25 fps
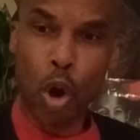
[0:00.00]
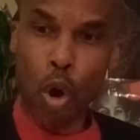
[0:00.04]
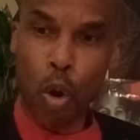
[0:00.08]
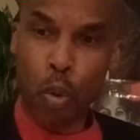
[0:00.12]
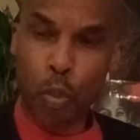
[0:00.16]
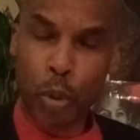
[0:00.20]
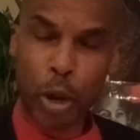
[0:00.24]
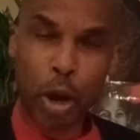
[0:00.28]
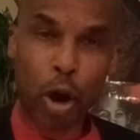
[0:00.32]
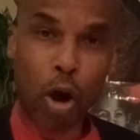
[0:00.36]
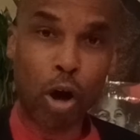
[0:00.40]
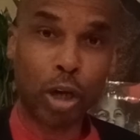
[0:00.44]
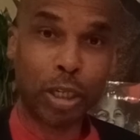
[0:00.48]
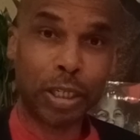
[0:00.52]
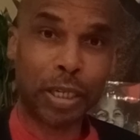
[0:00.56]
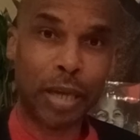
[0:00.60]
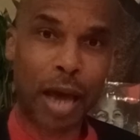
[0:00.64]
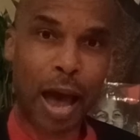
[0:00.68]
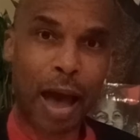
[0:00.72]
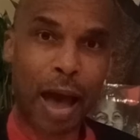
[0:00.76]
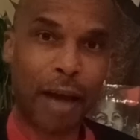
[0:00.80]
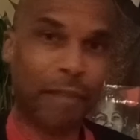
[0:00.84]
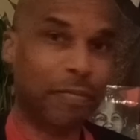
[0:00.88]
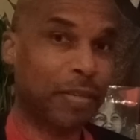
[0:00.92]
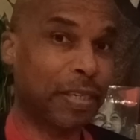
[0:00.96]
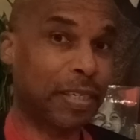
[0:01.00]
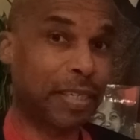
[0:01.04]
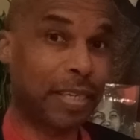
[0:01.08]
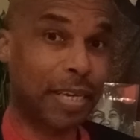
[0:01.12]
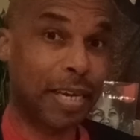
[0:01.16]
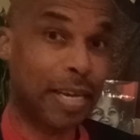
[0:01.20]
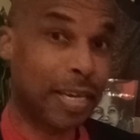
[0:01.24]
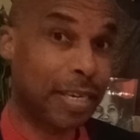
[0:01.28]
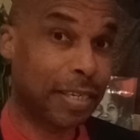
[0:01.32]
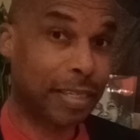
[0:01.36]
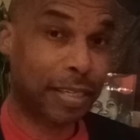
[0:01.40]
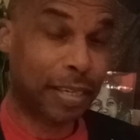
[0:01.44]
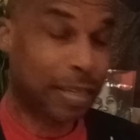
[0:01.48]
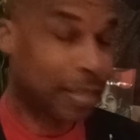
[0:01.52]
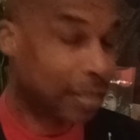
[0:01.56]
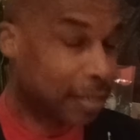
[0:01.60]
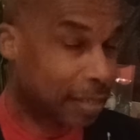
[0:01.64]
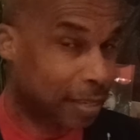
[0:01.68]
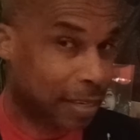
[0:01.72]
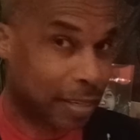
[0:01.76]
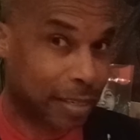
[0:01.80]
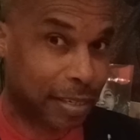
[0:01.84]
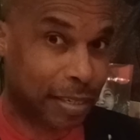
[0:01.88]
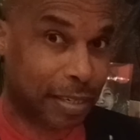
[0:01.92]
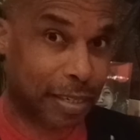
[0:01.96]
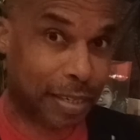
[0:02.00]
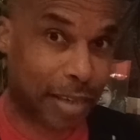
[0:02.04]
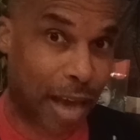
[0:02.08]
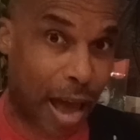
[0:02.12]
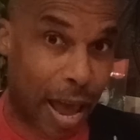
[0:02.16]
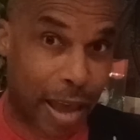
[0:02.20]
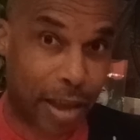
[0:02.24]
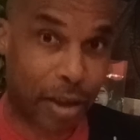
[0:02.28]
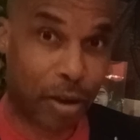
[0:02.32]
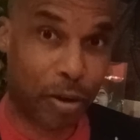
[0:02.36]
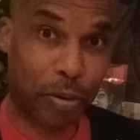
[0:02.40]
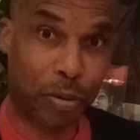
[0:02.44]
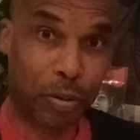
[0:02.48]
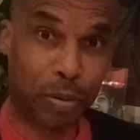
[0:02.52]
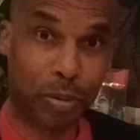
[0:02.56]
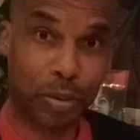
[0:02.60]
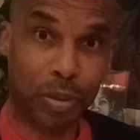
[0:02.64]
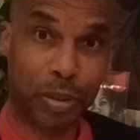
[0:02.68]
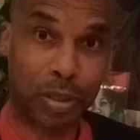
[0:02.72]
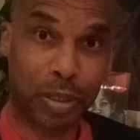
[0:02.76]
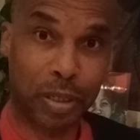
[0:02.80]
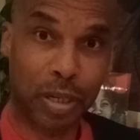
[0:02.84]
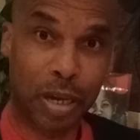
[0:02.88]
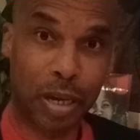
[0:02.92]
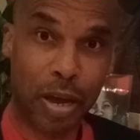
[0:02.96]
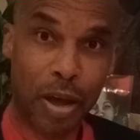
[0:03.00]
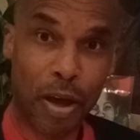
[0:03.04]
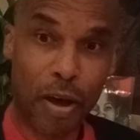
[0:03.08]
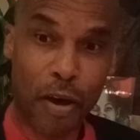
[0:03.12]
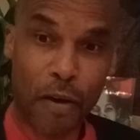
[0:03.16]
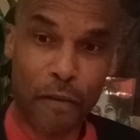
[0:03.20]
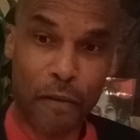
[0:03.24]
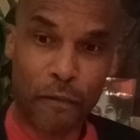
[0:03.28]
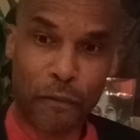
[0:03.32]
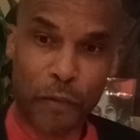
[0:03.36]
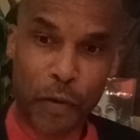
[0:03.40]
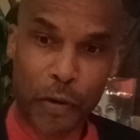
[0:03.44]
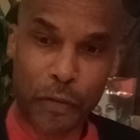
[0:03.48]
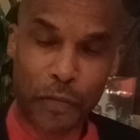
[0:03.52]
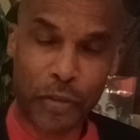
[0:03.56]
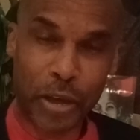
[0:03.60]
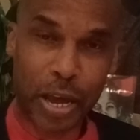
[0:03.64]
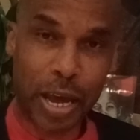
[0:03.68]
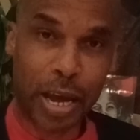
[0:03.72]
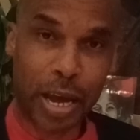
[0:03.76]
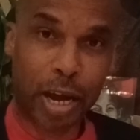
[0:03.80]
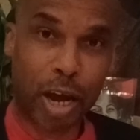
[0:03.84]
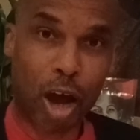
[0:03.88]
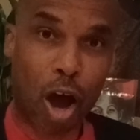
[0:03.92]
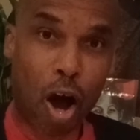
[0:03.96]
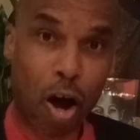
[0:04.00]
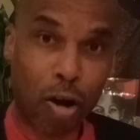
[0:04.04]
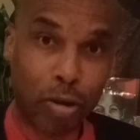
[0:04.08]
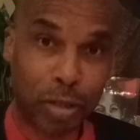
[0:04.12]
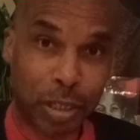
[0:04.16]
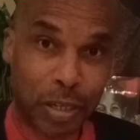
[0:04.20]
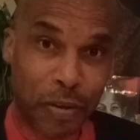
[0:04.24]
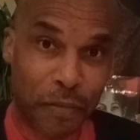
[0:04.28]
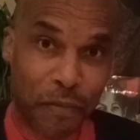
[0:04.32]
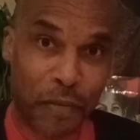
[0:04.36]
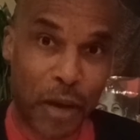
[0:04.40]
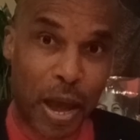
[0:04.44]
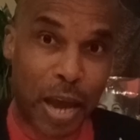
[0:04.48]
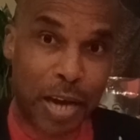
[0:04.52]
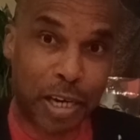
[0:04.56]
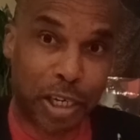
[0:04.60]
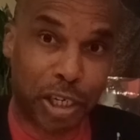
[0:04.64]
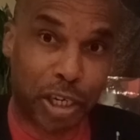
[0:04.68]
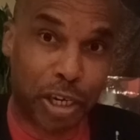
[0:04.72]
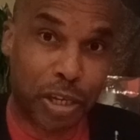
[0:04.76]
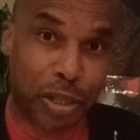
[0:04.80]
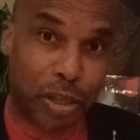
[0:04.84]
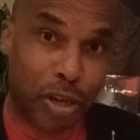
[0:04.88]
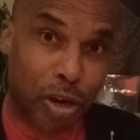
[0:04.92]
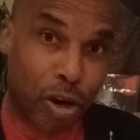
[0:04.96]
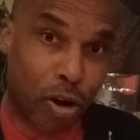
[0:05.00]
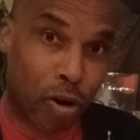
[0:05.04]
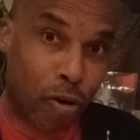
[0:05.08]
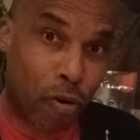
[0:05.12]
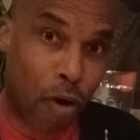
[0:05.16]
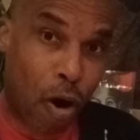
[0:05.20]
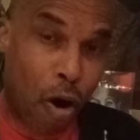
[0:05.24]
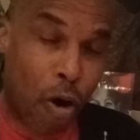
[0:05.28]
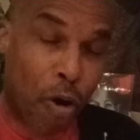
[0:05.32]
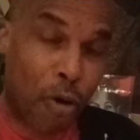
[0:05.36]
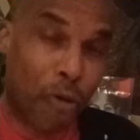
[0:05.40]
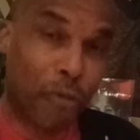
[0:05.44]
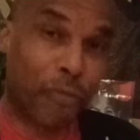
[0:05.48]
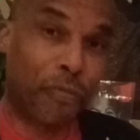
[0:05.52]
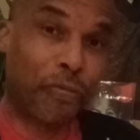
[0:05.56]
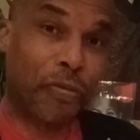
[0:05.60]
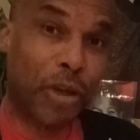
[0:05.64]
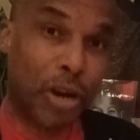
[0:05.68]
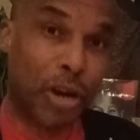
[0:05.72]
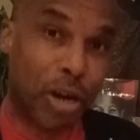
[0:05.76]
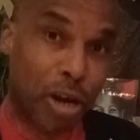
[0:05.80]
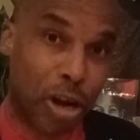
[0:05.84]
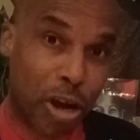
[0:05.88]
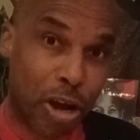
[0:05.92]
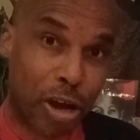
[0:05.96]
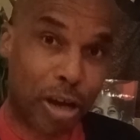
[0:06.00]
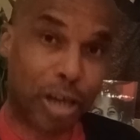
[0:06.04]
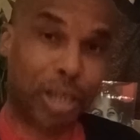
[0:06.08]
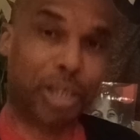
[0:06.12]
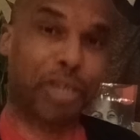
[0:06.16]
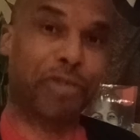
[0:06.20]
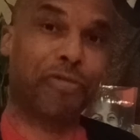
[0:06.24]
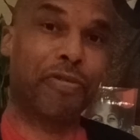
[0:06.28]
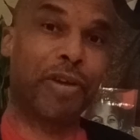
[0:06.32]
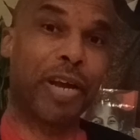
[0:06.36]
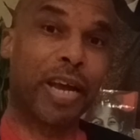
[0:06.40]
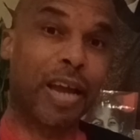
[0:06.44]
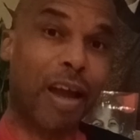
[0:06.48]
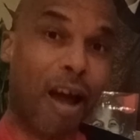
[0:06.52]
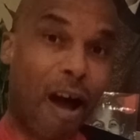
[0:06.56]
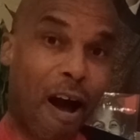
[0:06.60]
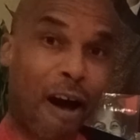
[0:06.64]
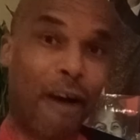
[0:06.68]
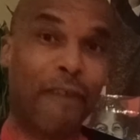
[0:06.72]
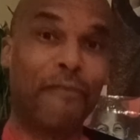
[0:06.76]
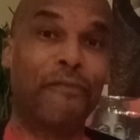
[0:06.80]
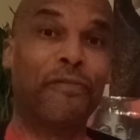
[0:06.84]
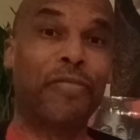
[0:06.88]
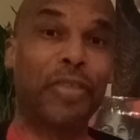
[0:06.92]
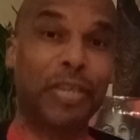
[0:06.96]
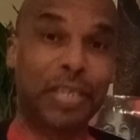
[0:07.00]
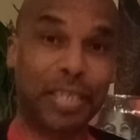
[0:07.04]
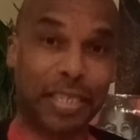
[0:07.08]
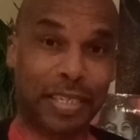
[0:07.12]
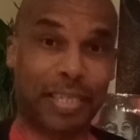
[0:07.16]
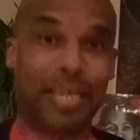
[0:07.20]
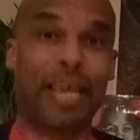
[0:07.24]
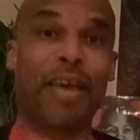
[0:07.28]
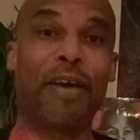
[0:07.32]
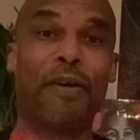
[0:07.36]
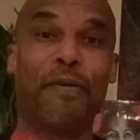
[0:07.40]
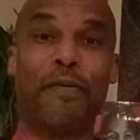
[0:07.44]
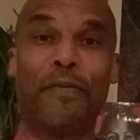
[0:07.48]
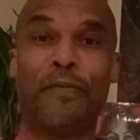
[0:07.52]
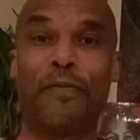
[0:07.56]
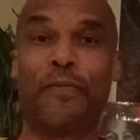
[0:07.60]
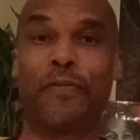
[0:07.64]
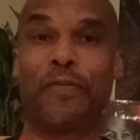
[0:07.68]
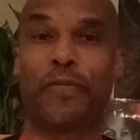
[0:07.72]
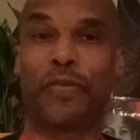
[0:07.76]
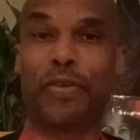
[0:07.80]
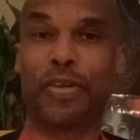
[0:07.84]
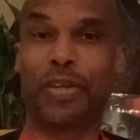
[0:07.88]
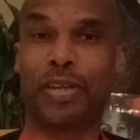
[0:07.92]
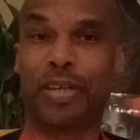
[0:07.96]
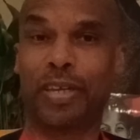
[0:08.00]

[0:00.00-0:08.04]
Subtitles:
we also have seasons and cycles for the cultivation, the growth, the nurturing of the self.